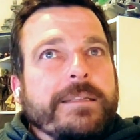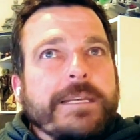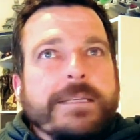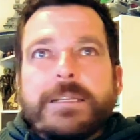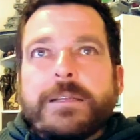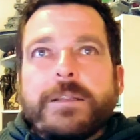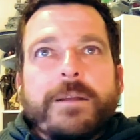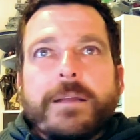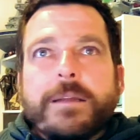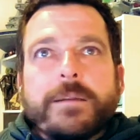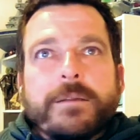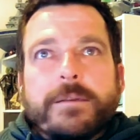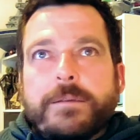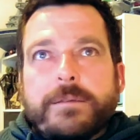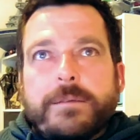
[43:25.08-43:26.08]
lot
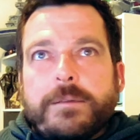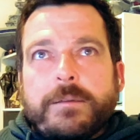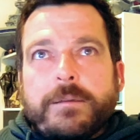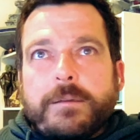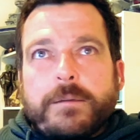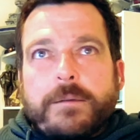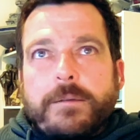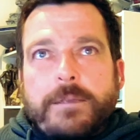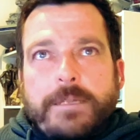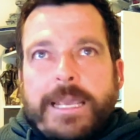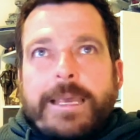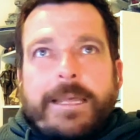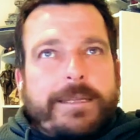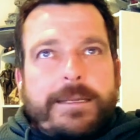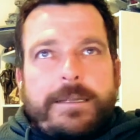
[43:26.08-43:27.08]
of,
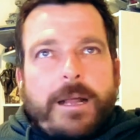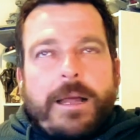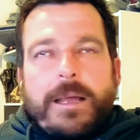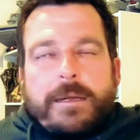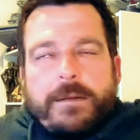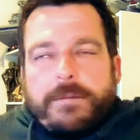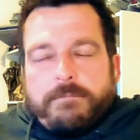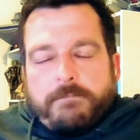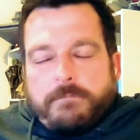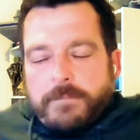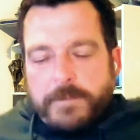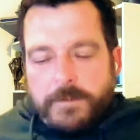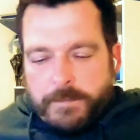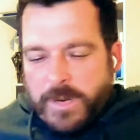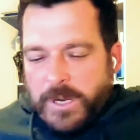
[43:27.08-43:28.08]
yeah,
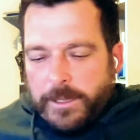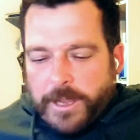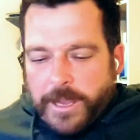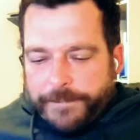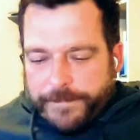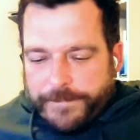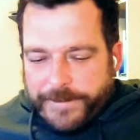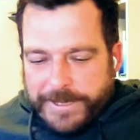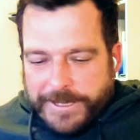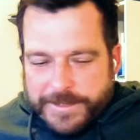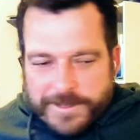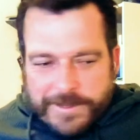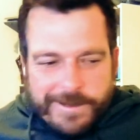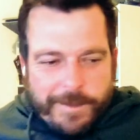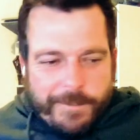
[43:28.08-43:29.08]
my life
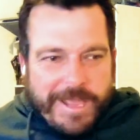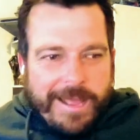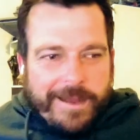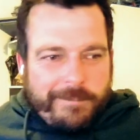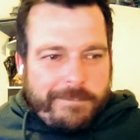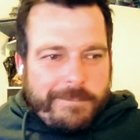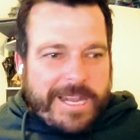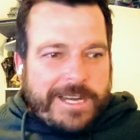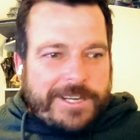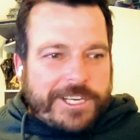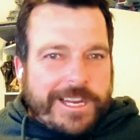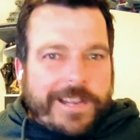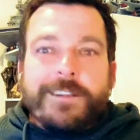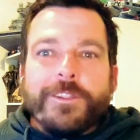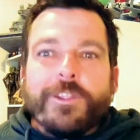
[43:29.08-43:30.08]
is about
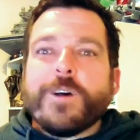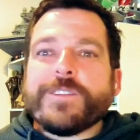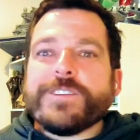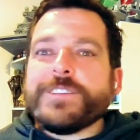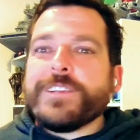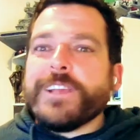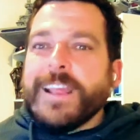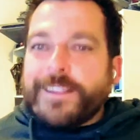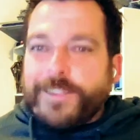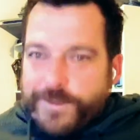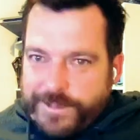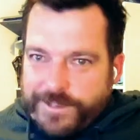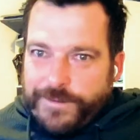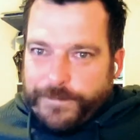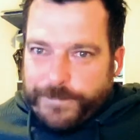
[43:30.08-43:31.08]
managing lots and
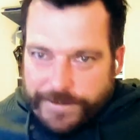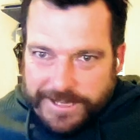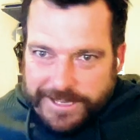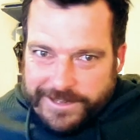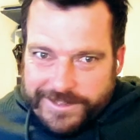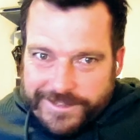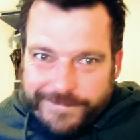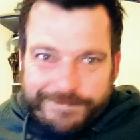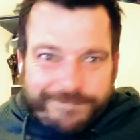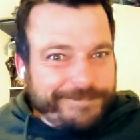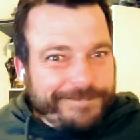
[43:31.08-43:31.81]
lots of fears.